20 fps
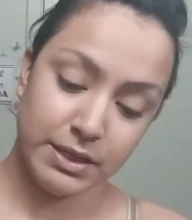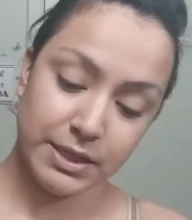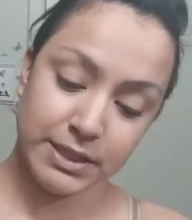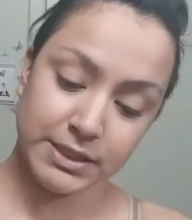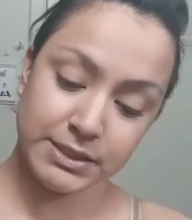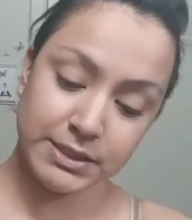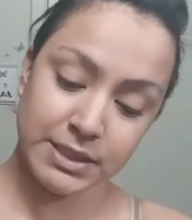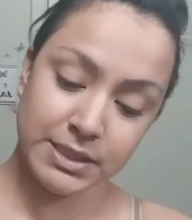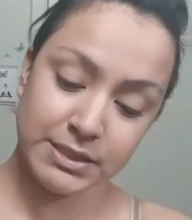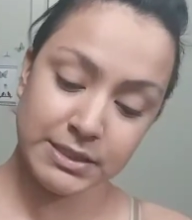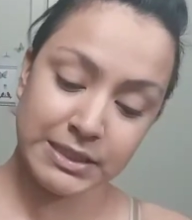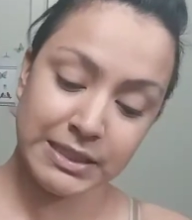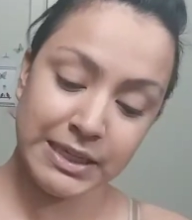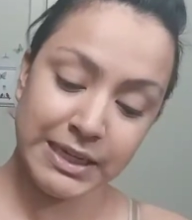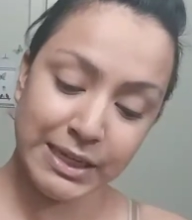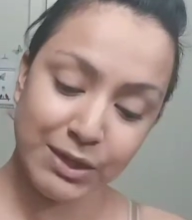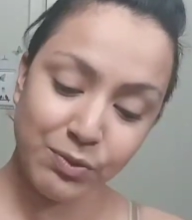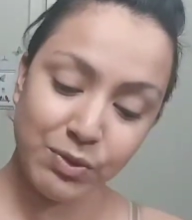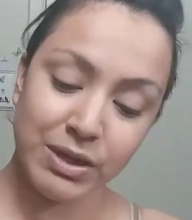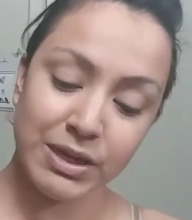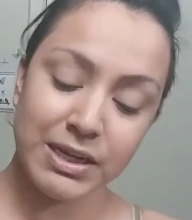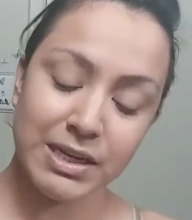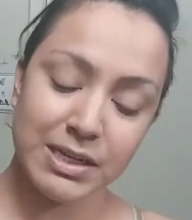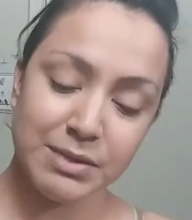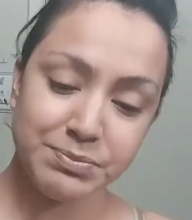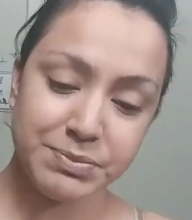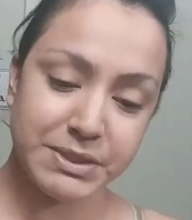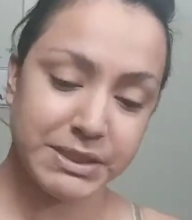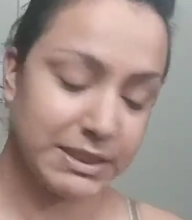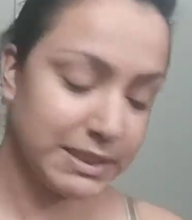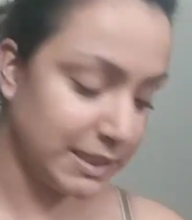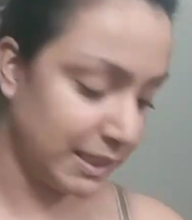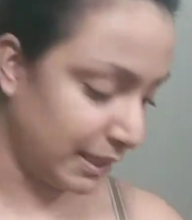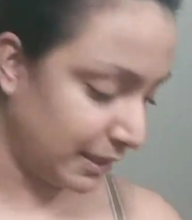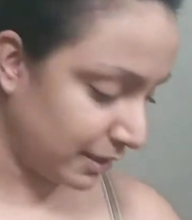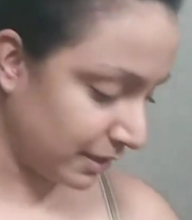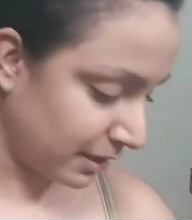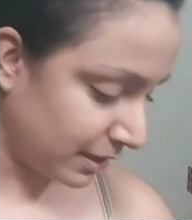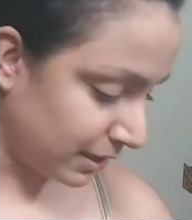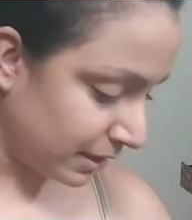It says liquid
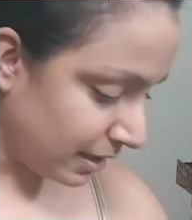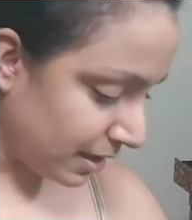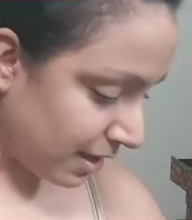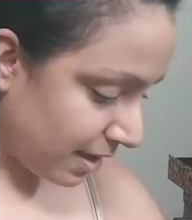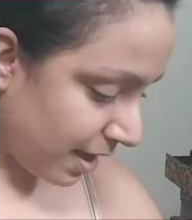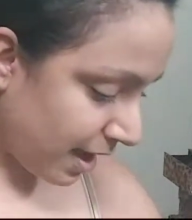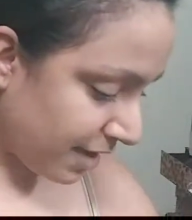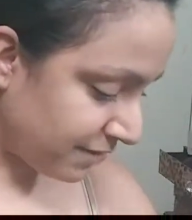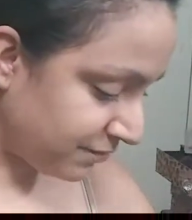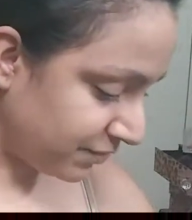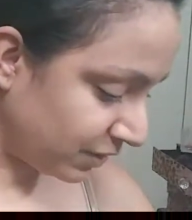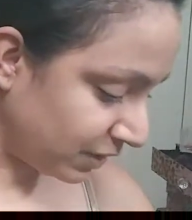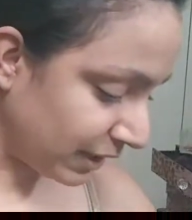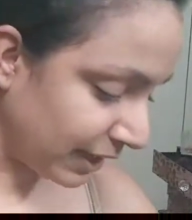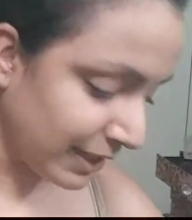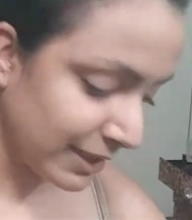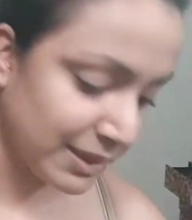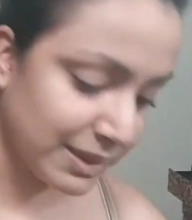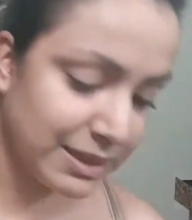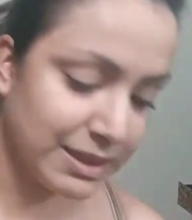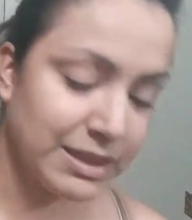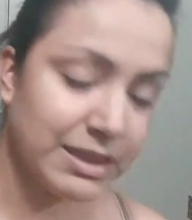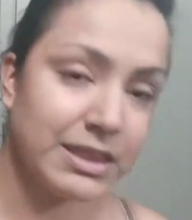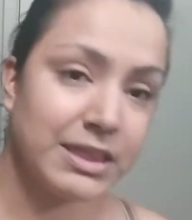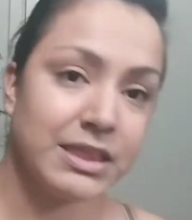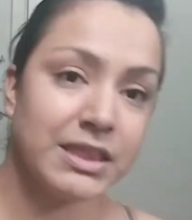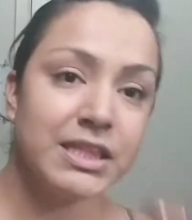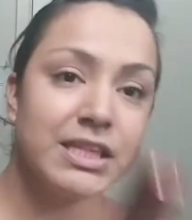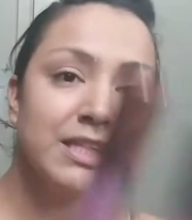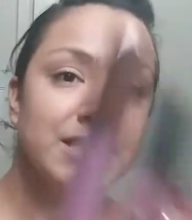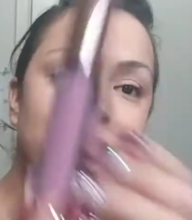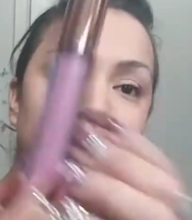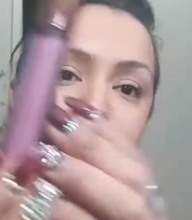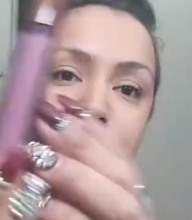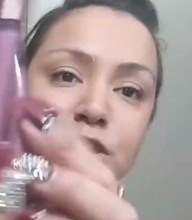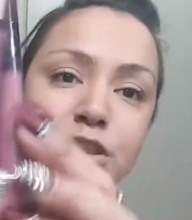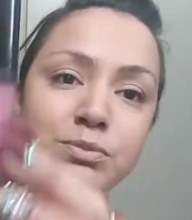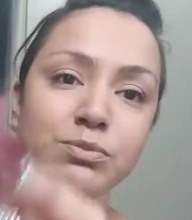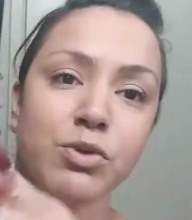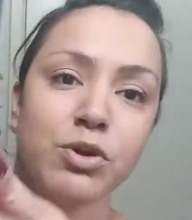lipstick. I feel like this
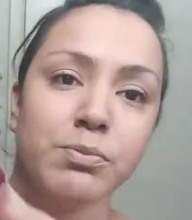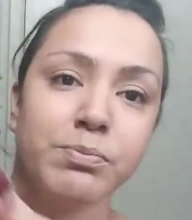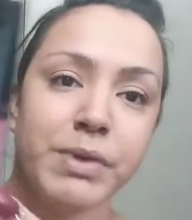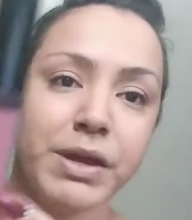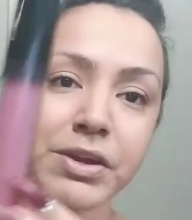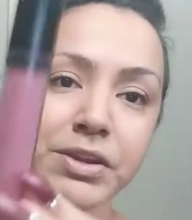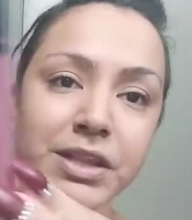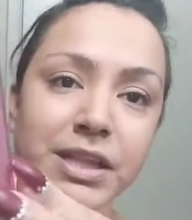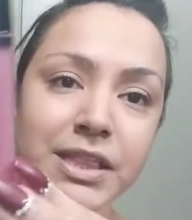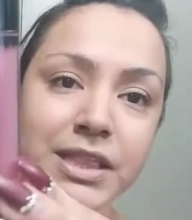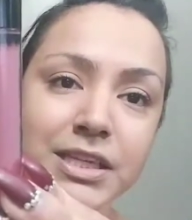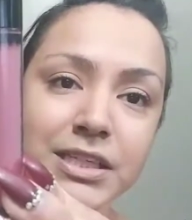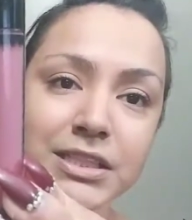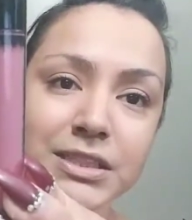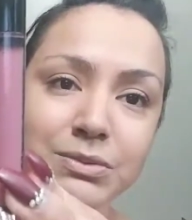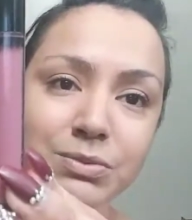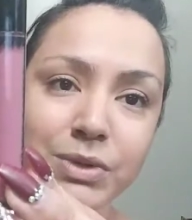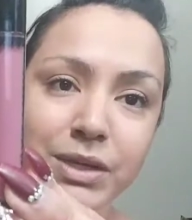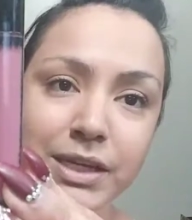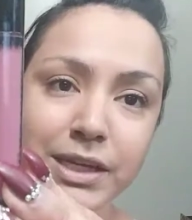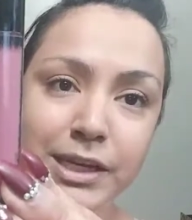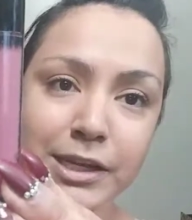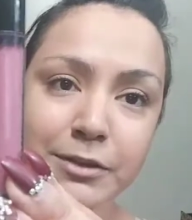one is more better than this one.